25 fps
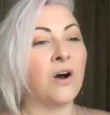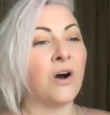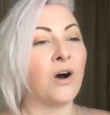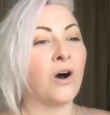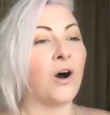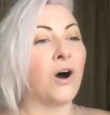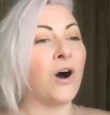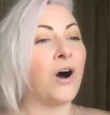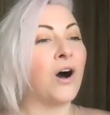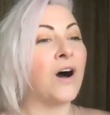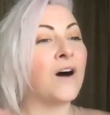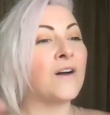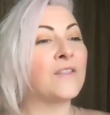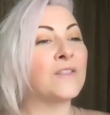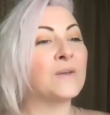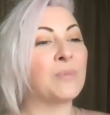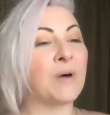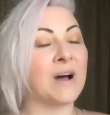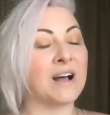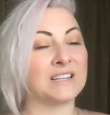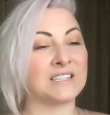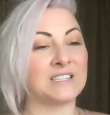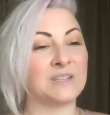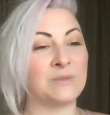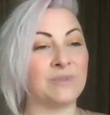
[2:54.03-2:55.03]
all the
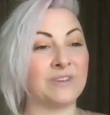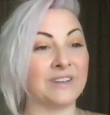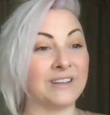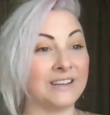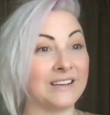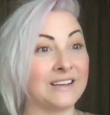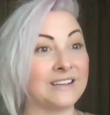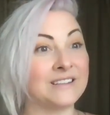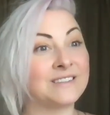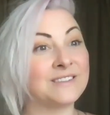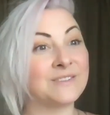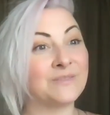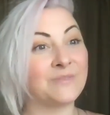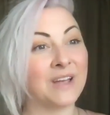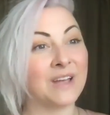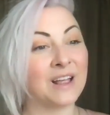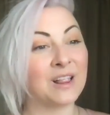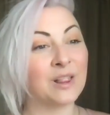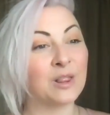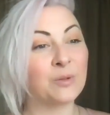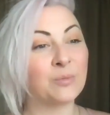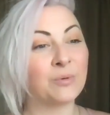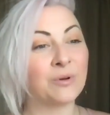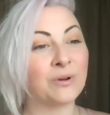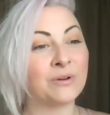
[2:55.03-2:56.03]
possibilities
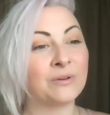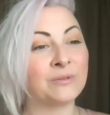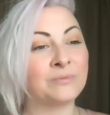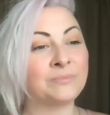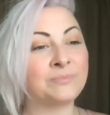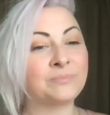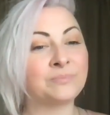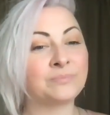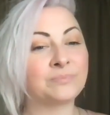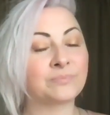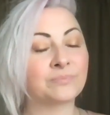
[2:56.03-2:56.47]
available.